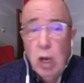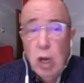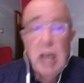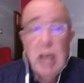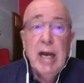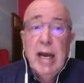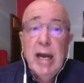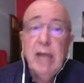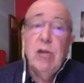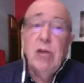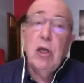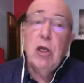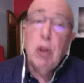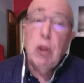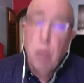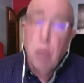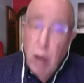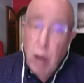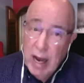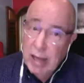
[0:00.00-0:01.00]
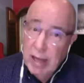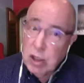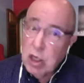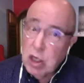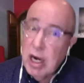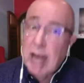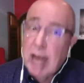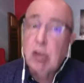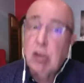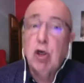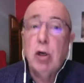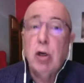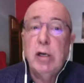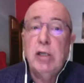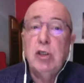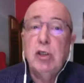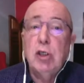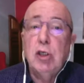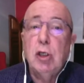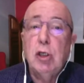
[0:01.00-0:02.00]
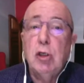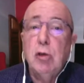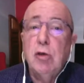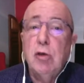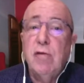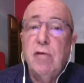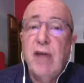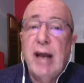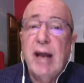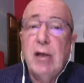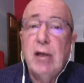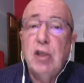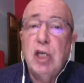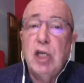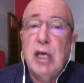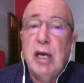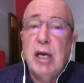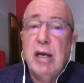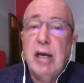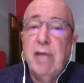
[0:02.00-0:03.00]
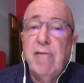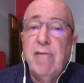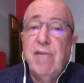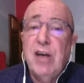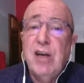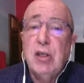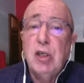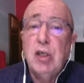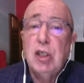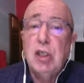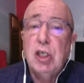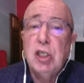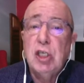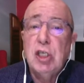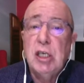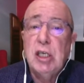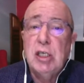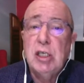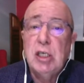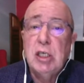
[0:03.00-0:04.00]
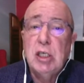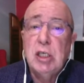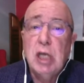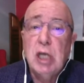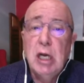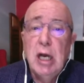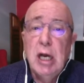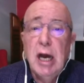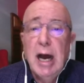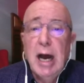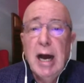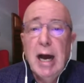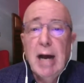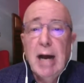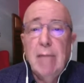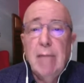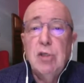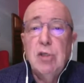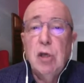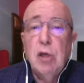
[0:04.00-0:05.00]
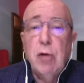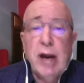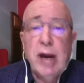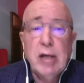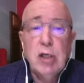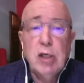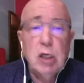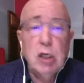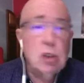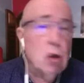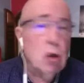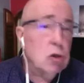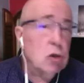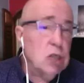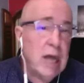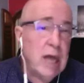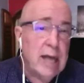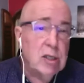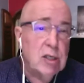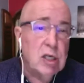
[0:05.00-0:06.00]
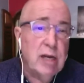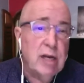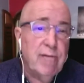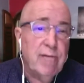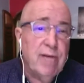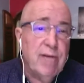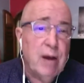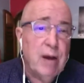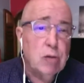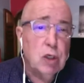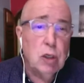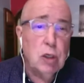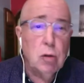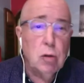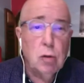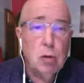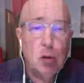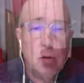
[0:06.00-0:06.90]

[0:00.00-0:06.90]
In the US, National Institute of Allergy and Infectious Diseases Director Dr. Anthony Fauci, who you